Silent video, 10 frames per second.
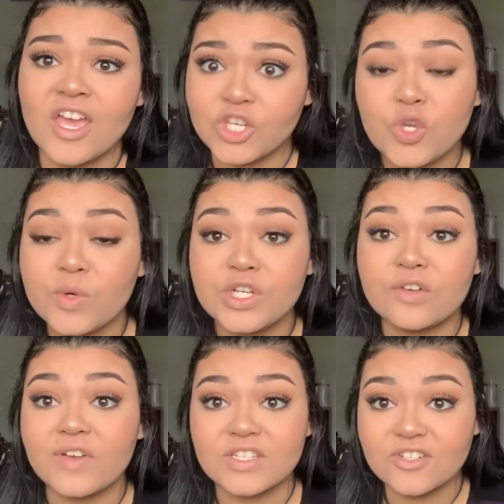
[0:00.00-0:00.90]
You and your
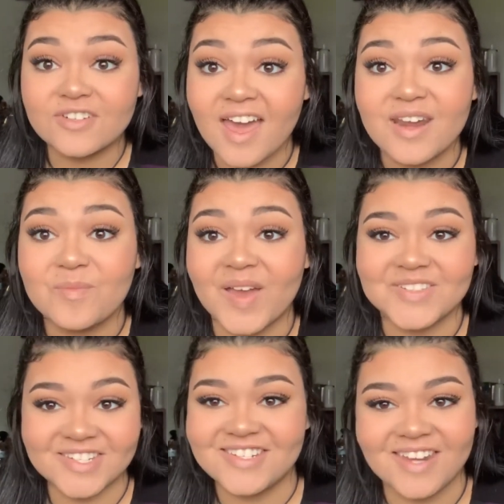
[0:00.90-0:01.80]
friends are not about
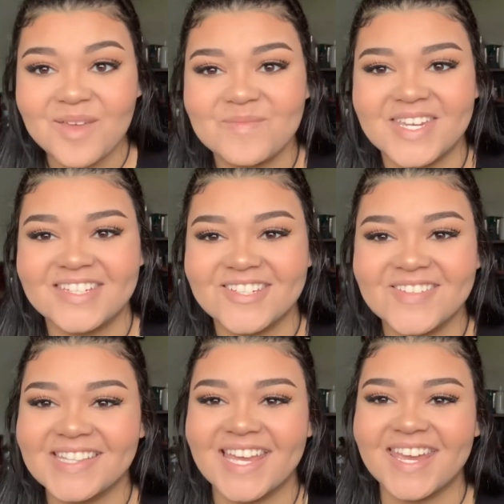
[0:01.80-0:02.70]
to jump me,
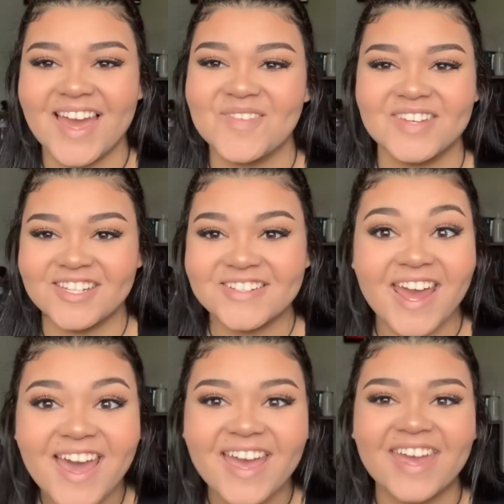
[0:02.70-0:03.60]
dude. Like, you're
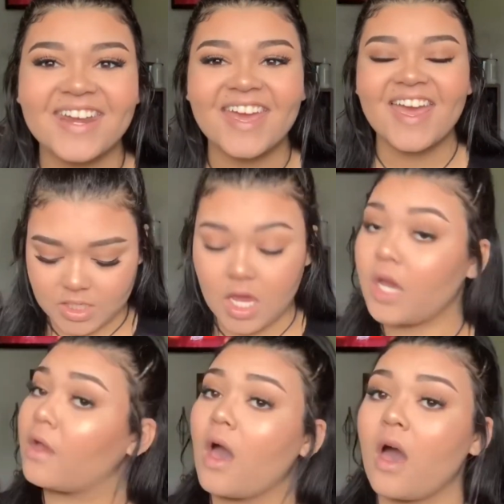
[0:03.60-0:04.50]
not.
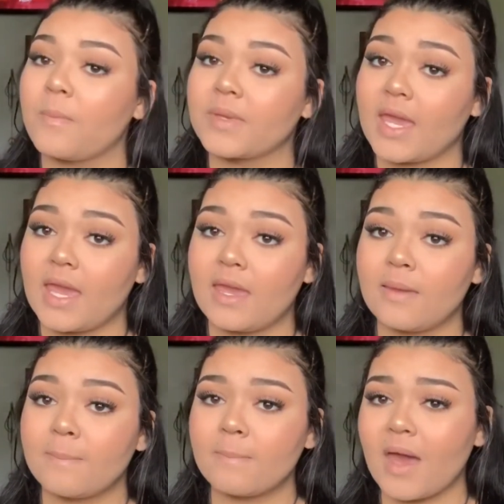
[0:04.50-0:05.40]
A cop
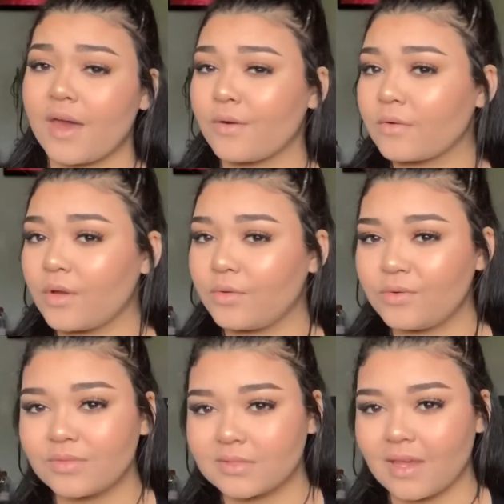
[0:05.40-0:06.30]
came. I don't know
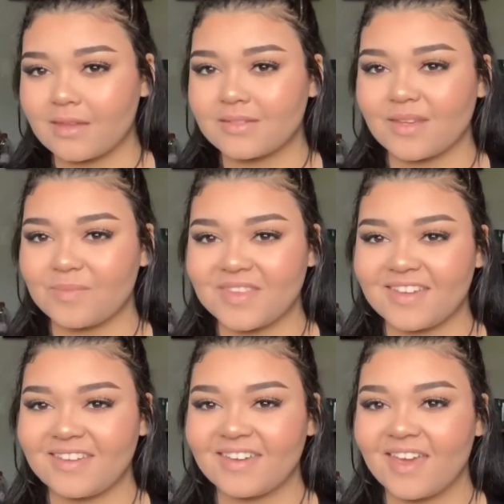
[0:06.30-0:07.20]
who said
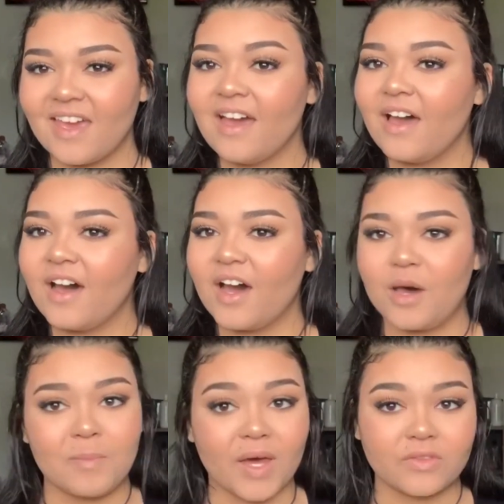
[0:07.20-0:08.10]
something
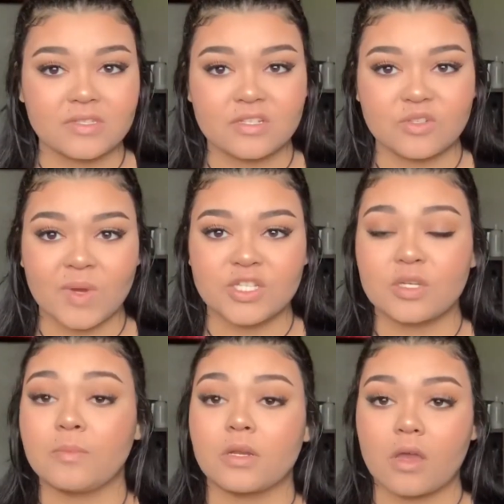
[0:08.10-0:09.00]
about the
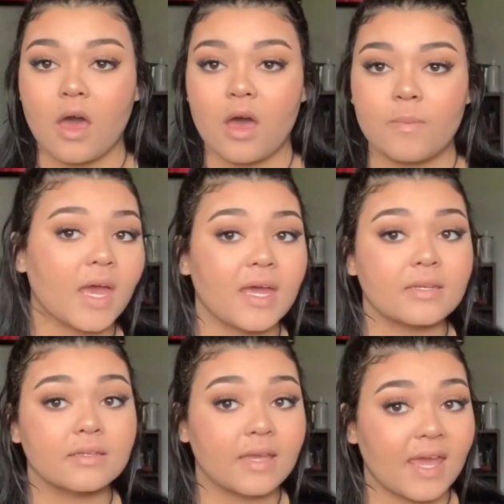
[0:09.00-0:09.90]
situation, but a cop
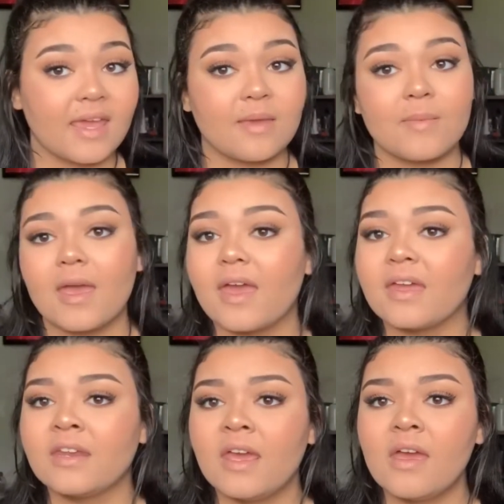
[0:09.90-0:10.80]
came
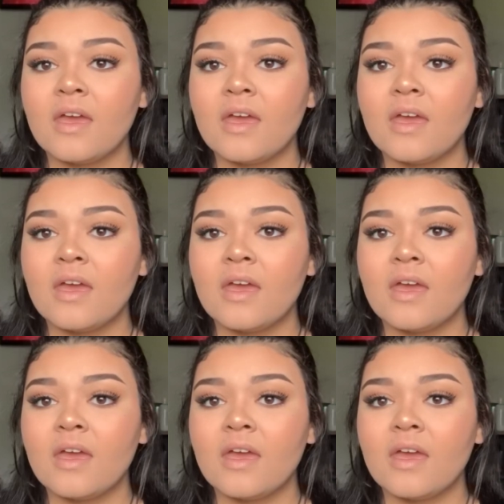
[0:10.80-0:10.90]
and